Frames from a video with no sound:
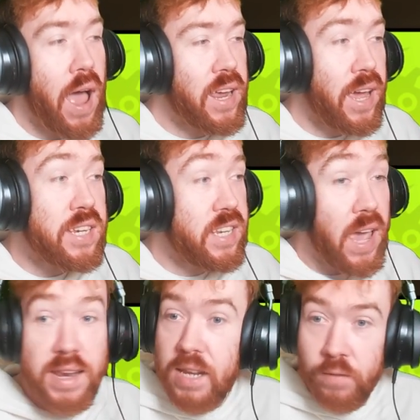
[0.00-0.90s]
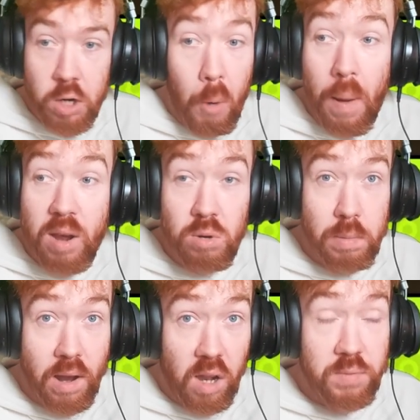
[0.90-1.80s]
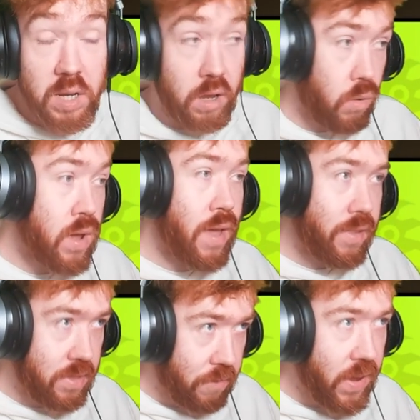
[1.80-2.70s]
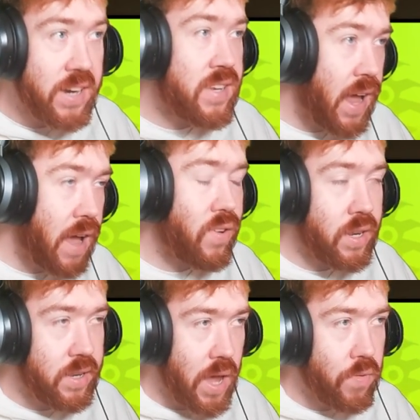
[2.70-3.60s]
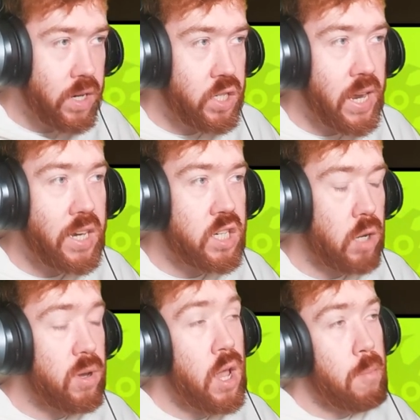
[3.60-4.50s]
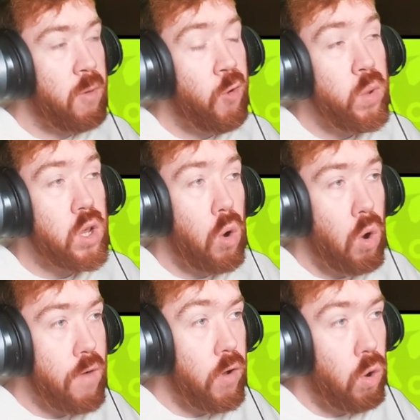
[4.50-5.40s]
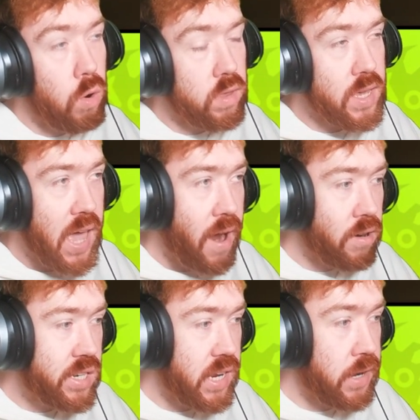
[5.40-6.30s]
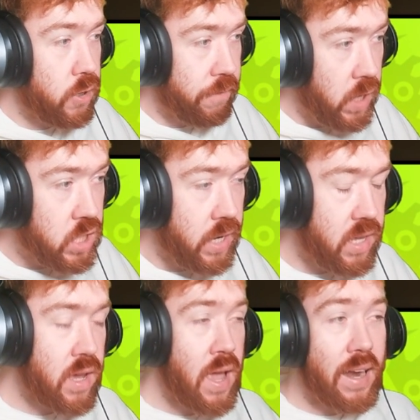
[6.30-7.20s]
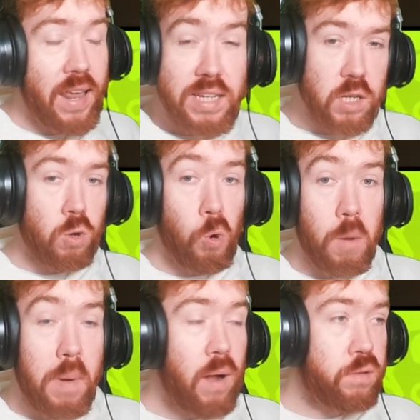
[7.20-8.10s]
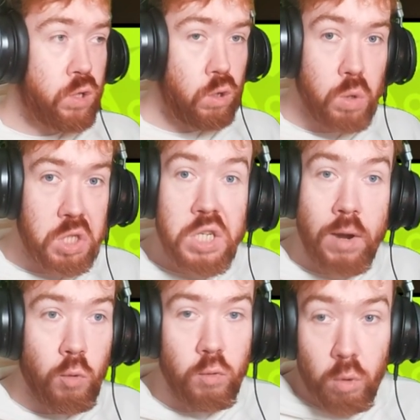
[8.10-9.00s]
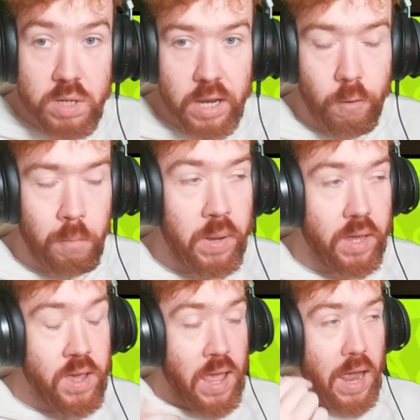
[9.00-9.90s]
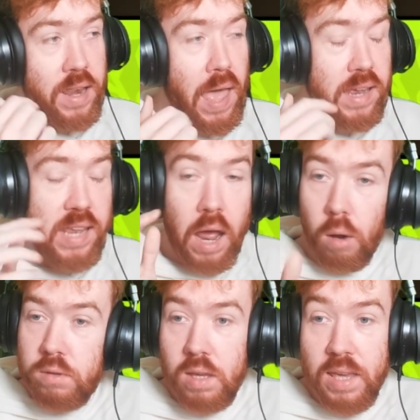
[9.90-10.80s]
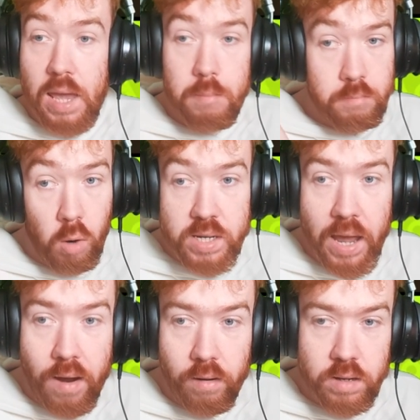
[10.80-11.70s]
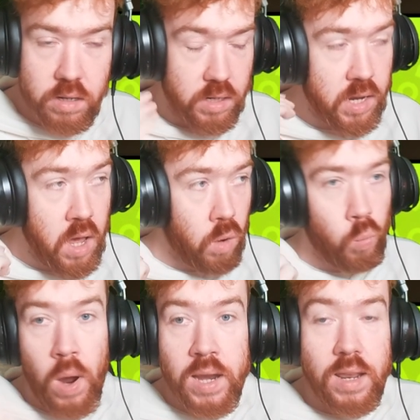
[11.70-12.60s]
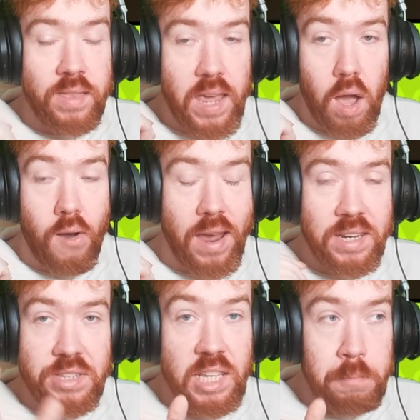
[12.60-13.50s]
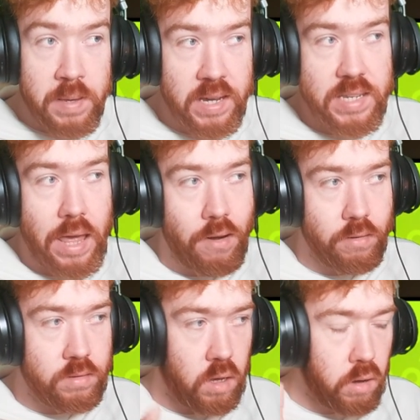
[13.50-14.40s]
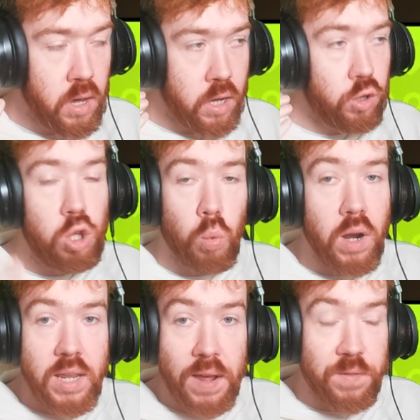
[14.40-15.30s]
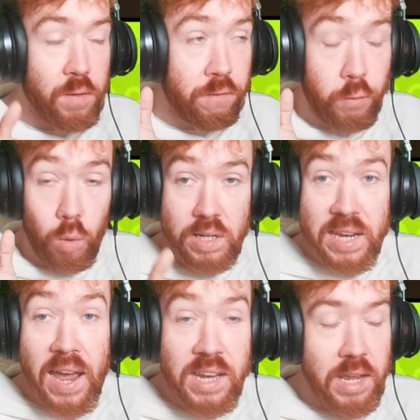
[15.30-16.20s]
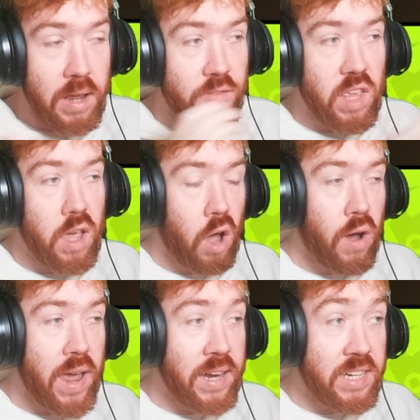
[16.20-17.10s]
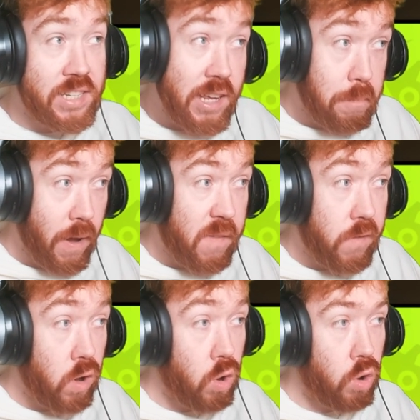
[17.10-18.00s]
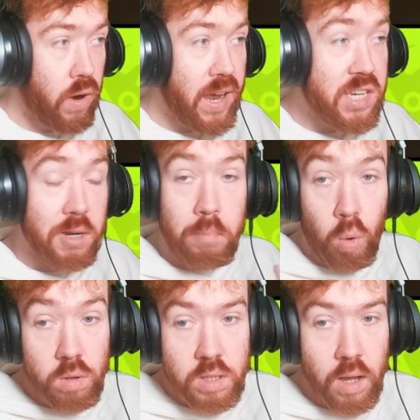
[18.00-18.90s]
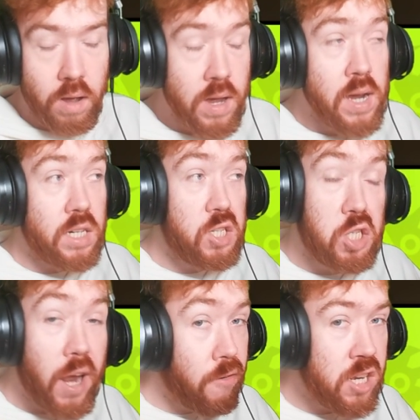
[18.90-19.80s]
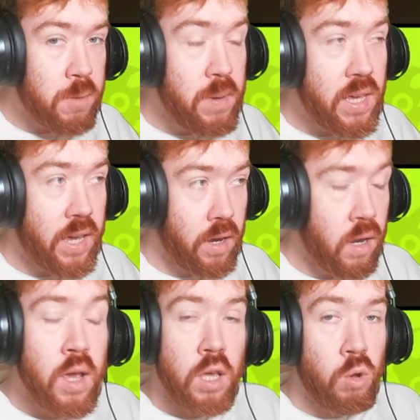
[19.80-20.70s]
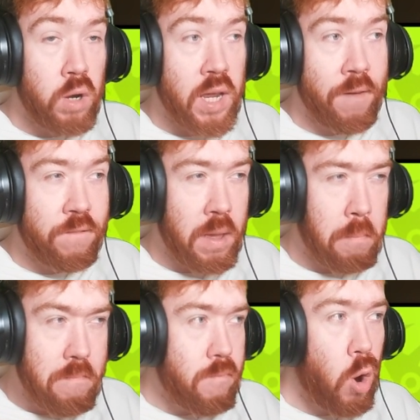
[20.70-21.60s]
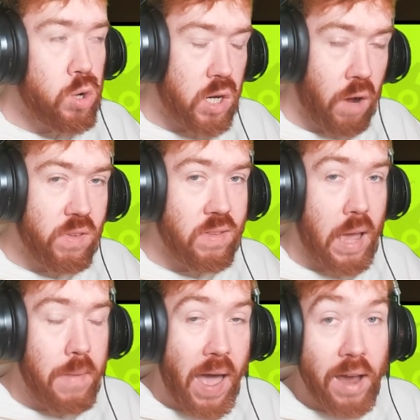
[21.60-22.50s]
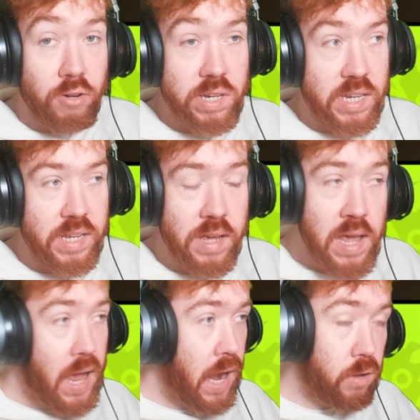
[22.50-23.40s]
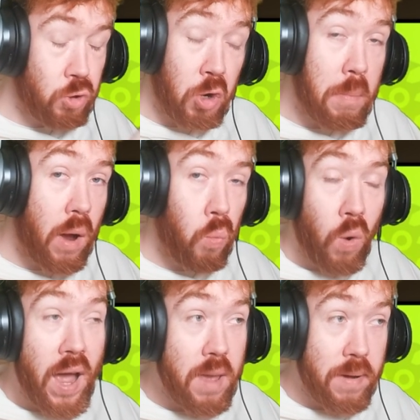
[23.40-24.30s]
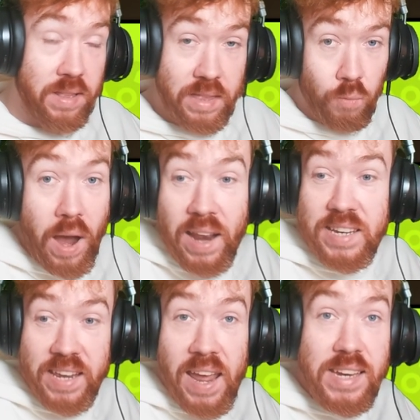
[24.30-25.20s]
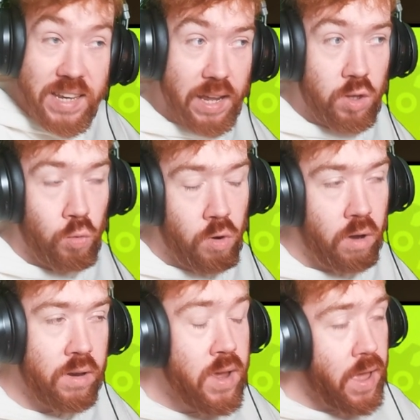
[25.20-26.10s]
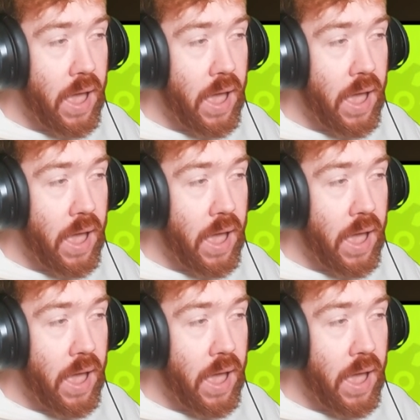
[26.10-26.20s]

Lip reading: I guess, yes, if you go back and watch my last video, things have definitely changed. So before we go over all the characters individually, let's just talk about two general rules a little bit, and that is how to give most characters. When they are a DPS character, you want to give them full attack. If they are a debuffer or a supporter, generally speaking, you want to give them most of the time accuracy, and I'll talk about why that's the case later on.